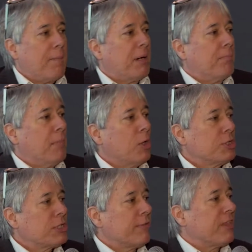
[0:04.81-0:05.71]
but
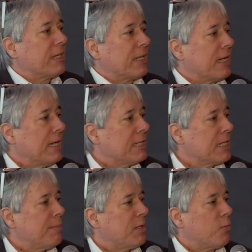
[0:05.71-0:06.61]
most of the
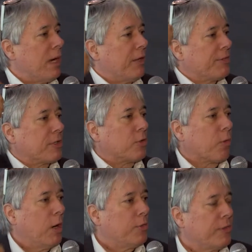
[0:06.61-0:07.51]
income and wealth
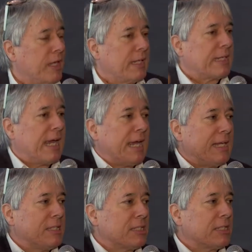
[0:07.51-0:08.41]
growth and
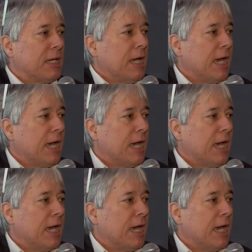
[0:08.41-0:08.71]
gains